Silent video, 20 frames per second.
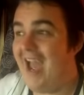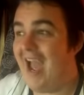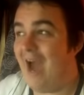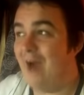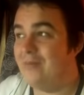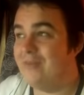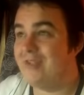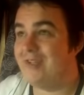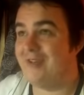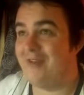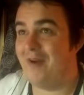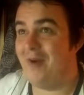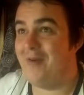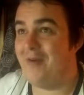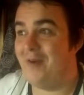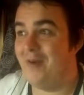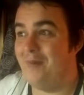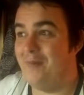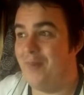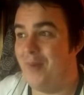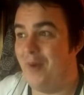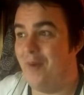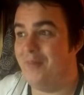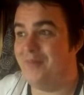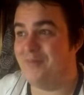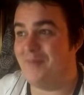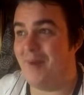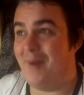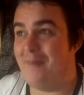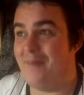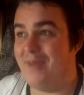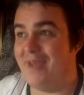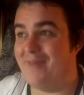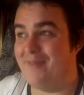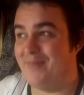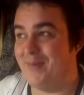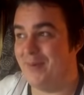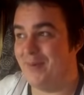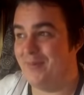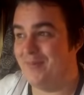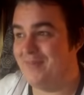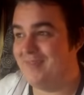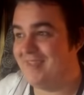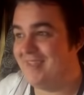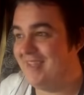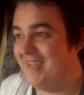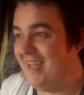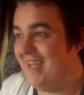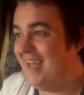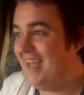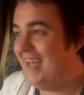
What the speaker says: How to grow your boobs by big boobs.